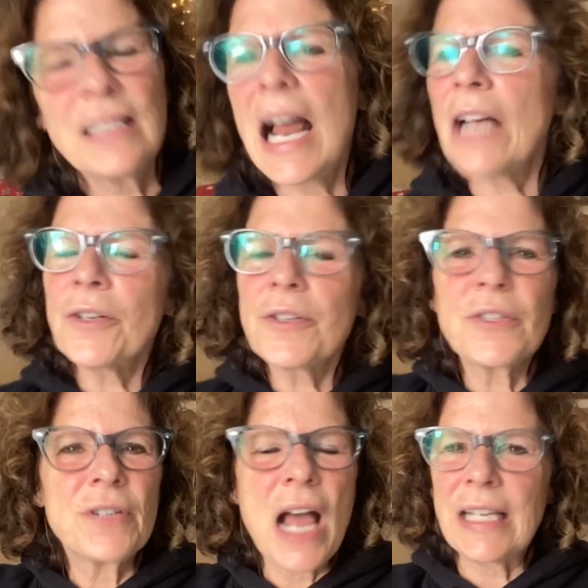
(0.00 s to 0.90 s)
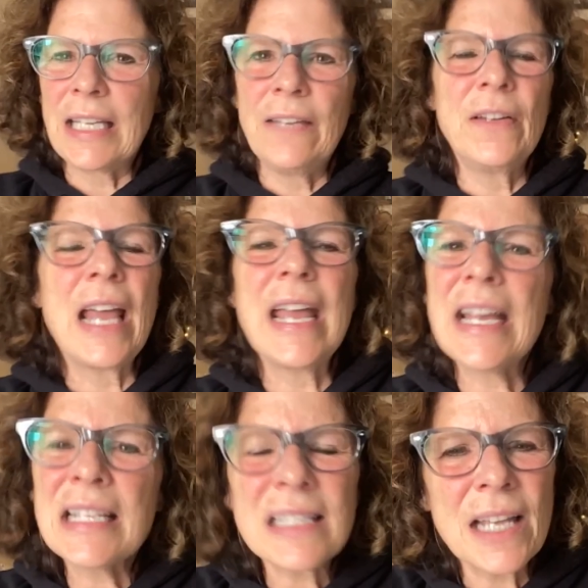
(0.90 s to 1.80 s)
The doctors are not even
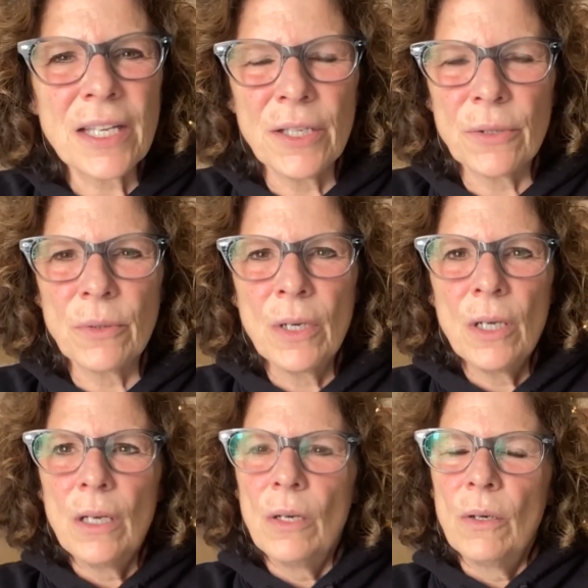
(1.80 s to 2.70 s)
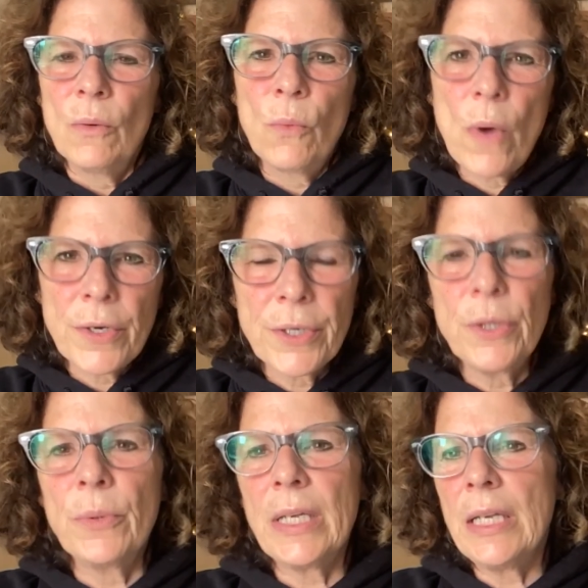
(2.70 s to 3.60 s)
asking you, what are
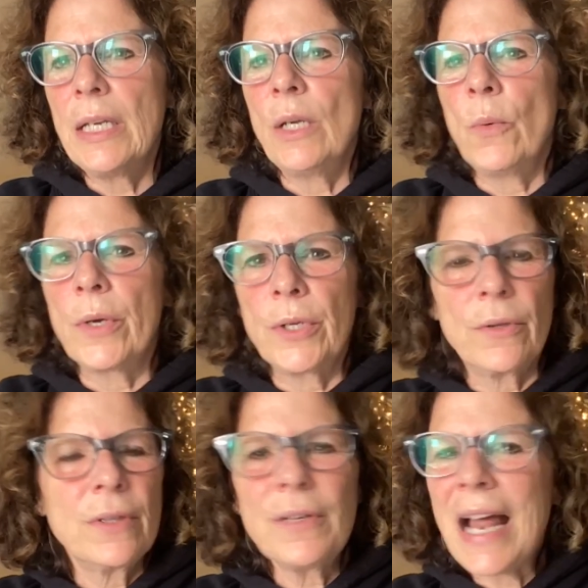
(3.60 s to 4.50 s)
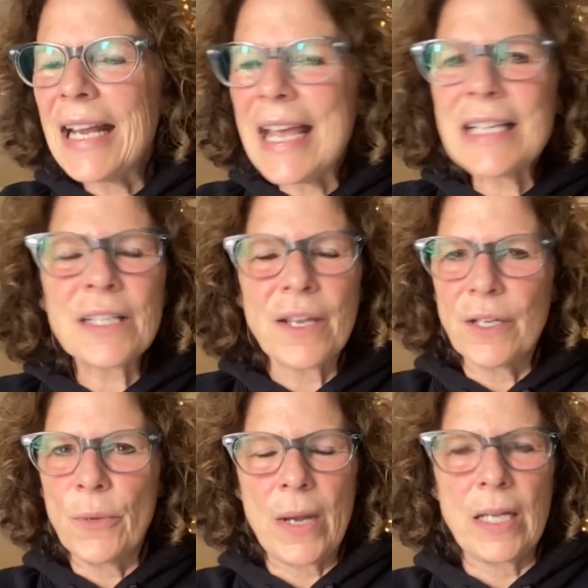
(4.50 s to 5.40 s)
you eating? They're not
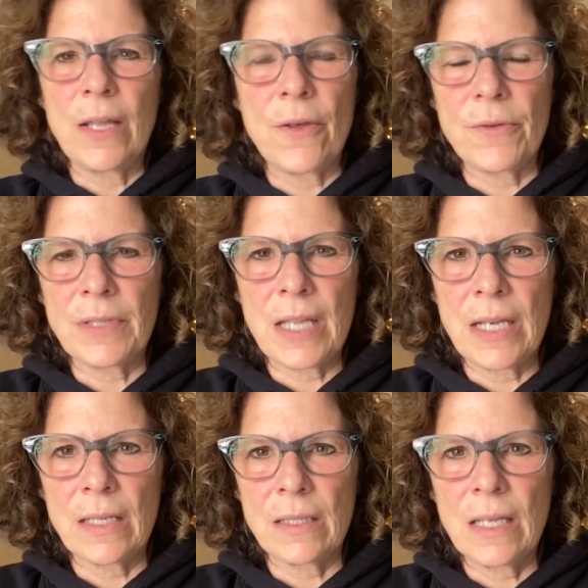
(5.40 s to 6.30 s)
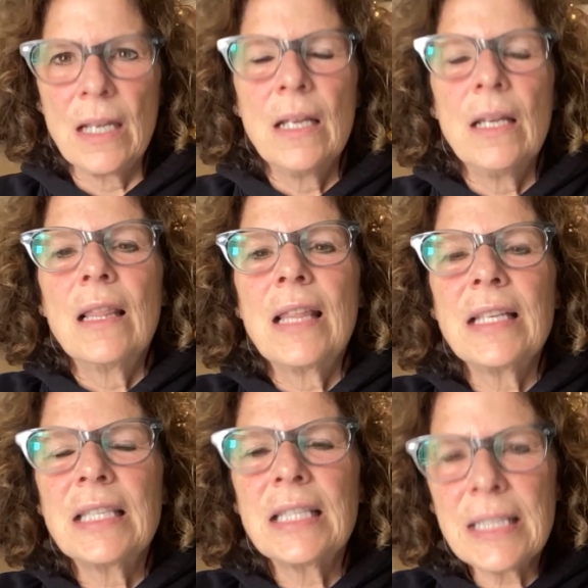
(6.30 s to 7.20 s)
asking you any of those things.
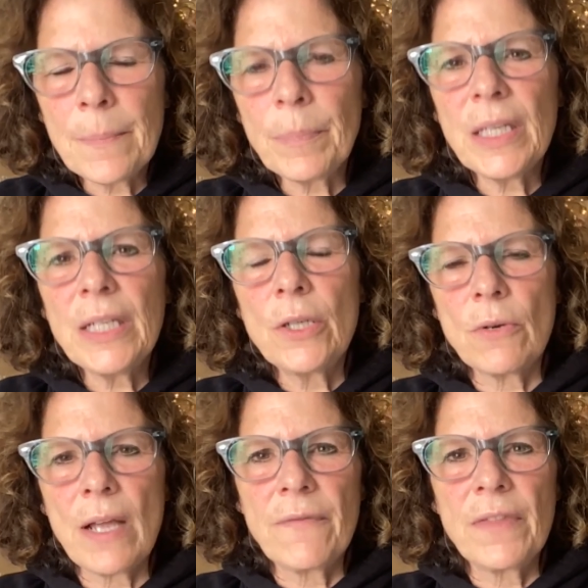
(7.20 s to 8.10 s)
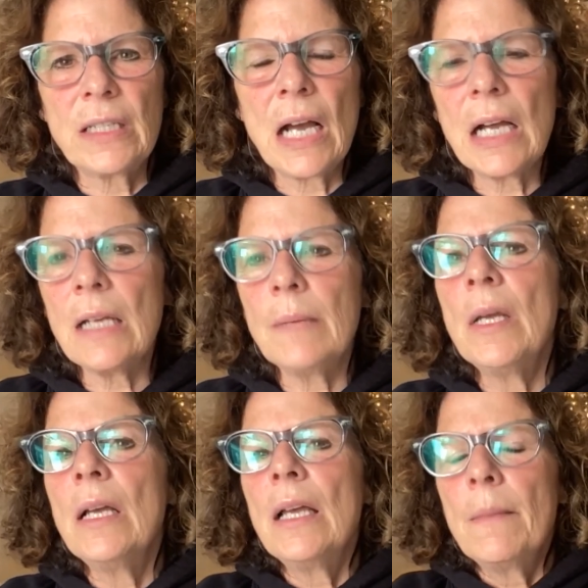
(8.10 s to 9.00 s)
They simply don't have the time.
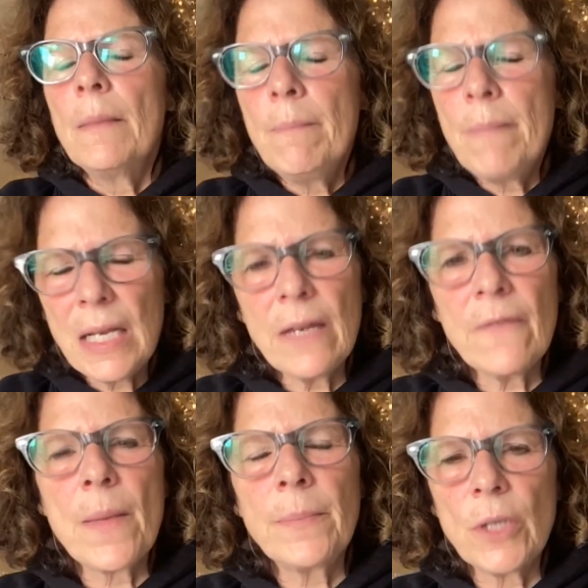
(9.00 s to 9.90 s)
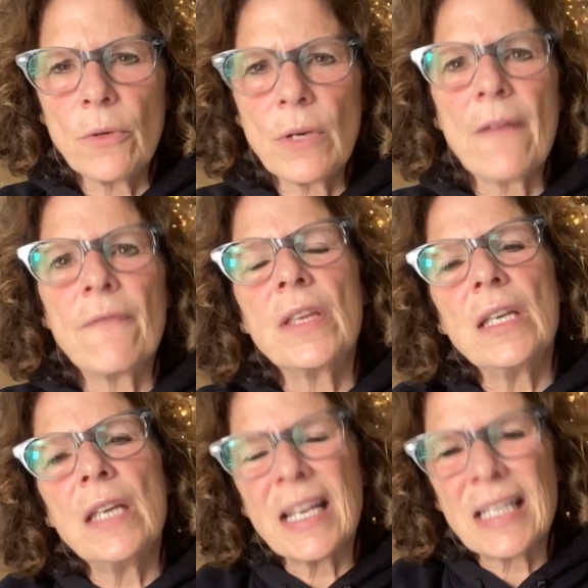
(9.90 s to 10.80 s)
Many of them don't have
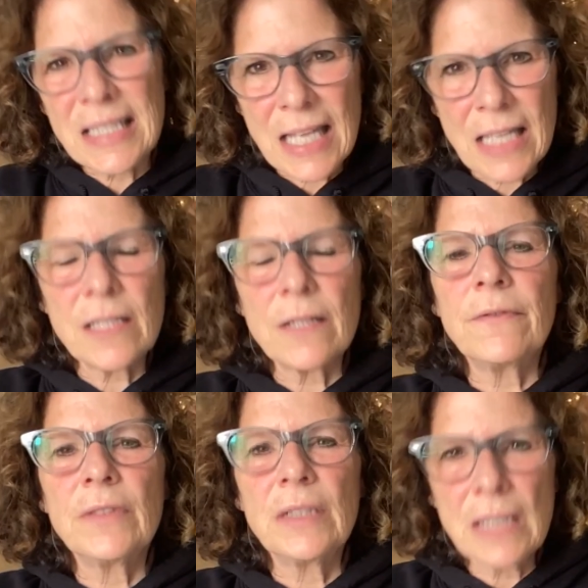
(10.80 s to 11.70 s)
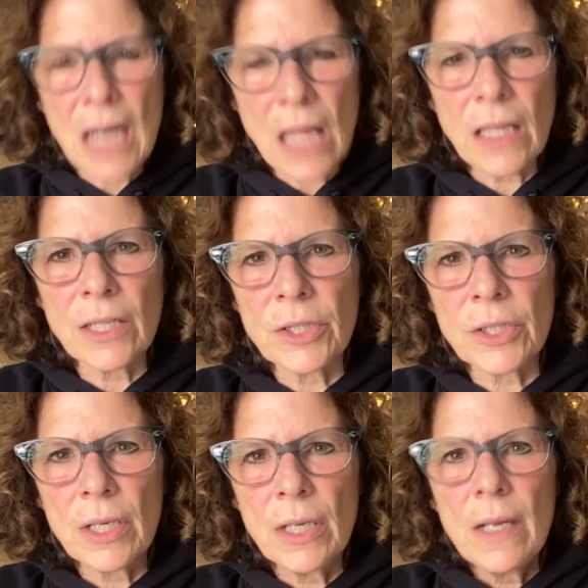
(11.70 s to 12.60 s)
the extensive
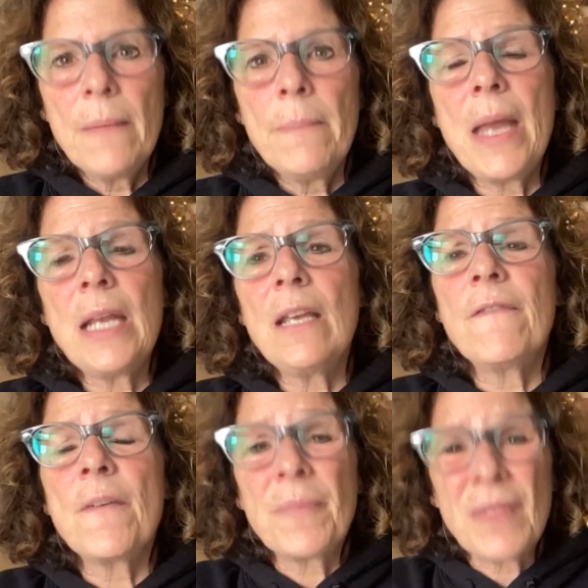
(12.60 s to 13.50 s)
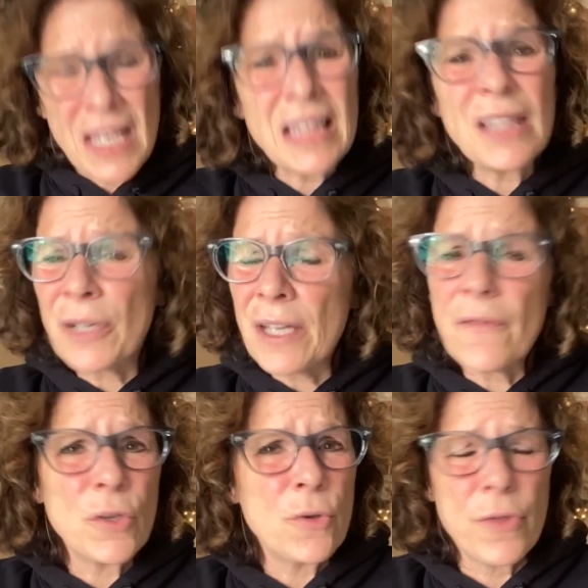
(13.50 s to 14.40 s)
knowledge. Many of them think they're
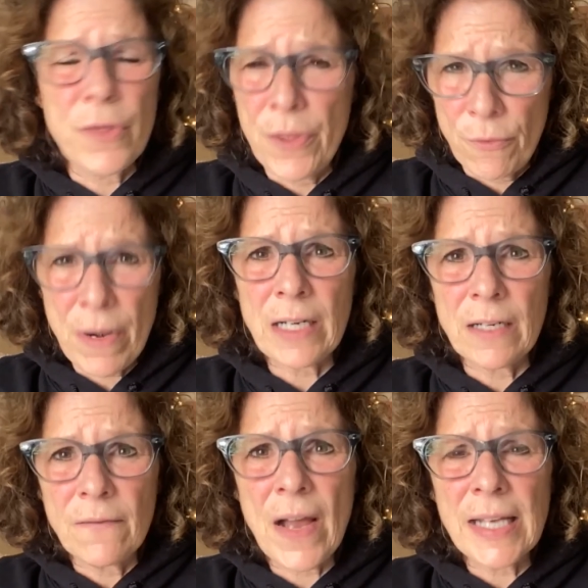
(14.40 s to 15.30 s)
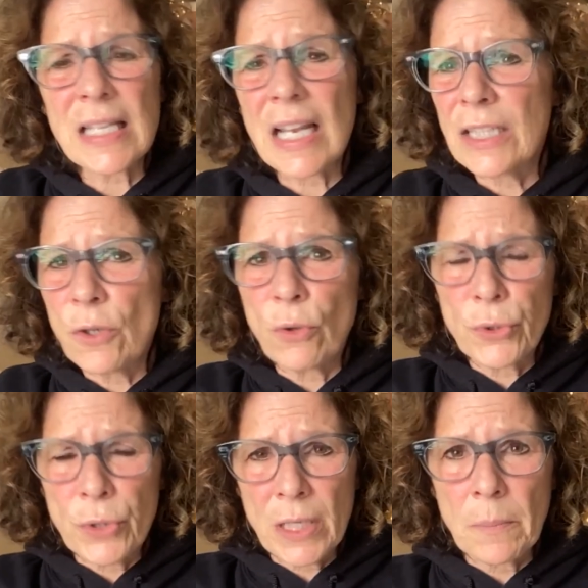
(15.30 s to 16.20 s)
giving you the right advice, like
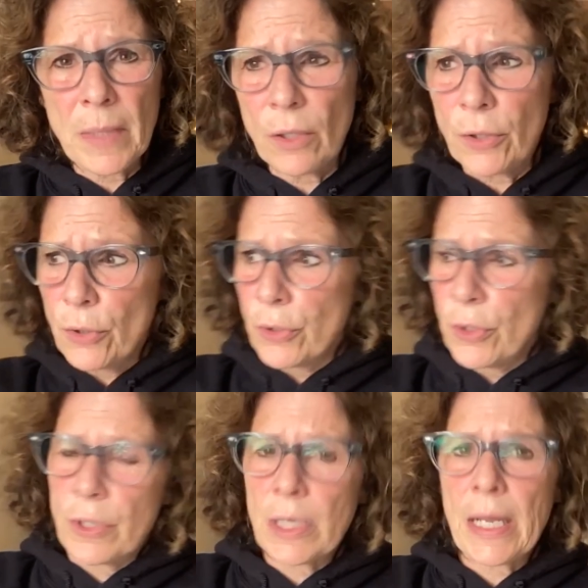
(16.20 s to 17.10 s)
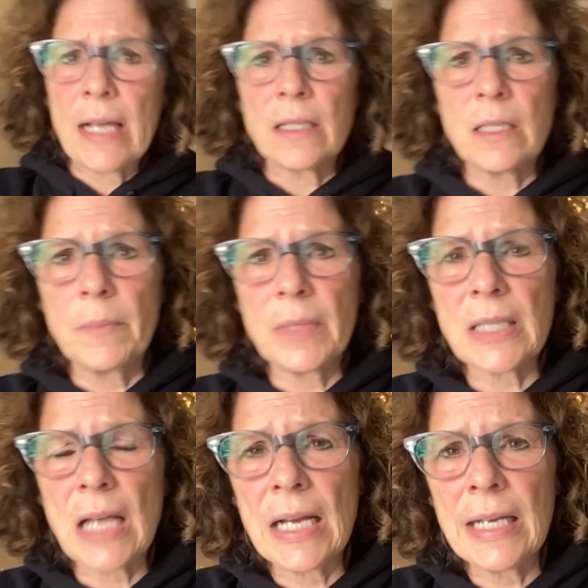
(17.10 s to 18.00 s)
don't drink milk, your urine calcium
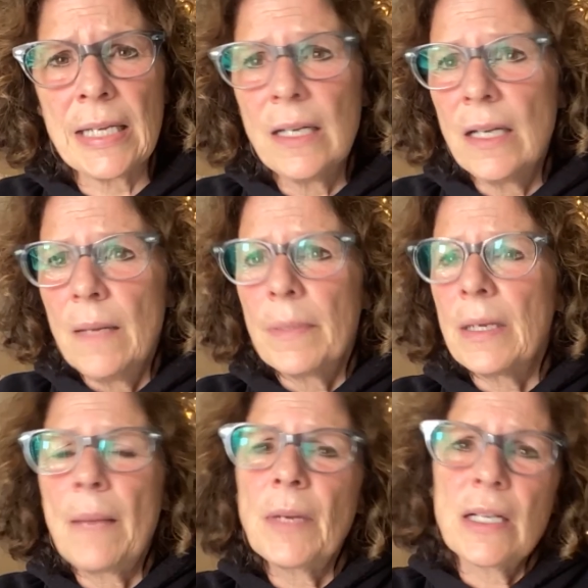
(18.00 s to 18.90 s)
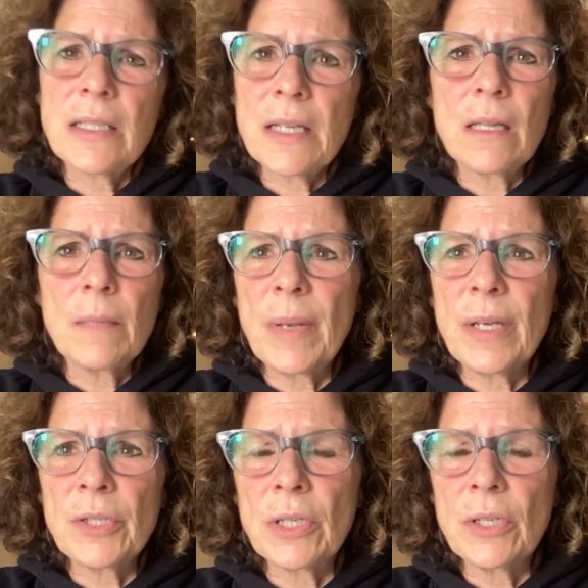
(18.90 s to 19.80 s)
is high. But I'm going to tell the
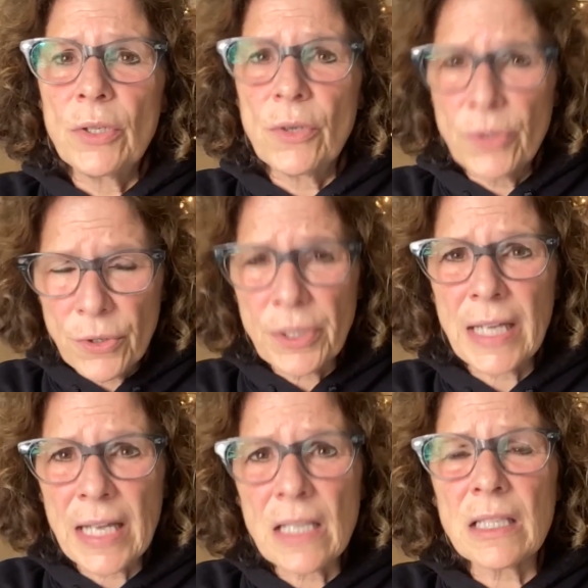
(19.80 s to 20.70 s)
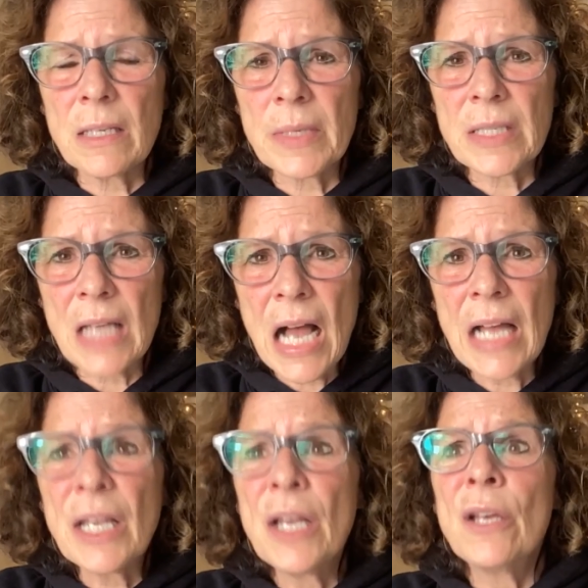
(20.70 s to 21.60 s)
patient, your urine calcium is
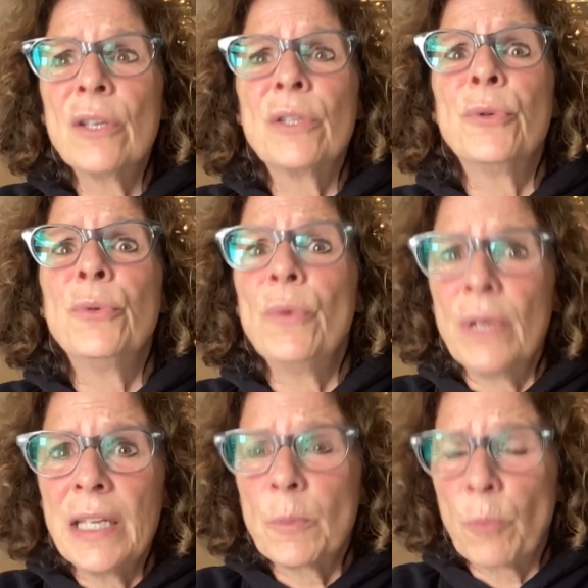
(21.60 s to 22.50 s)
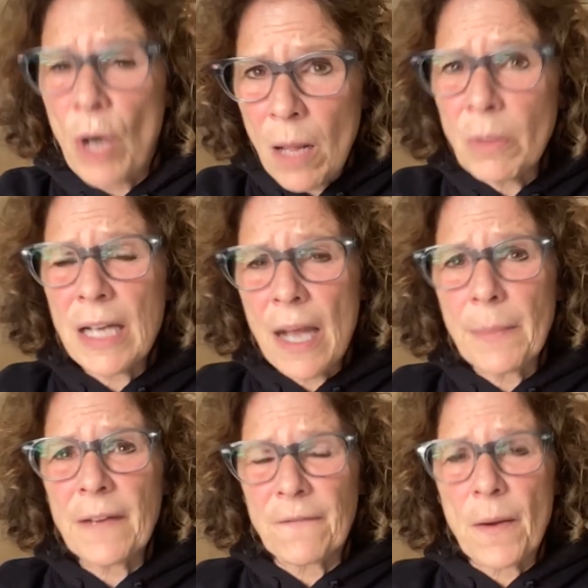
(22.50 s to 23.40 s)
high. It's probably
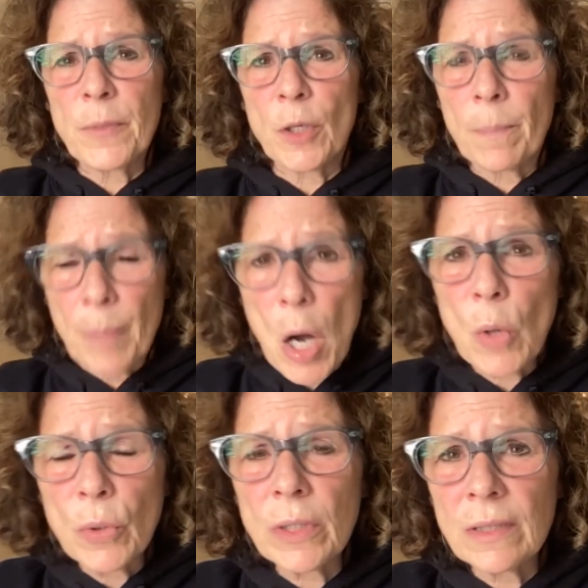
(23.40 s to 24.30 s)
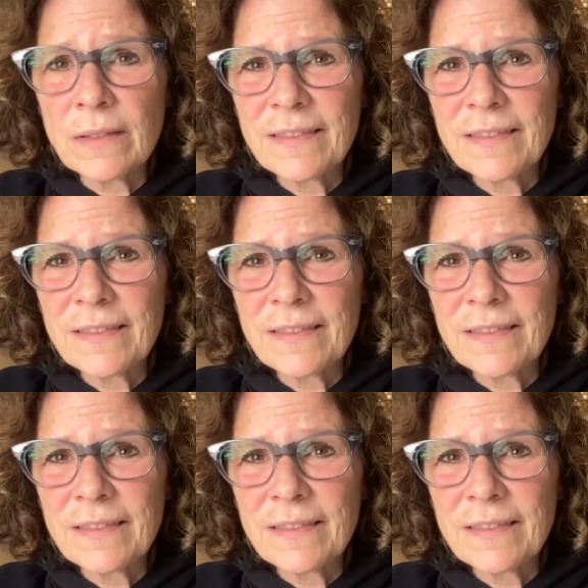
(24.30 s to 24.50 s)
coming from your bone.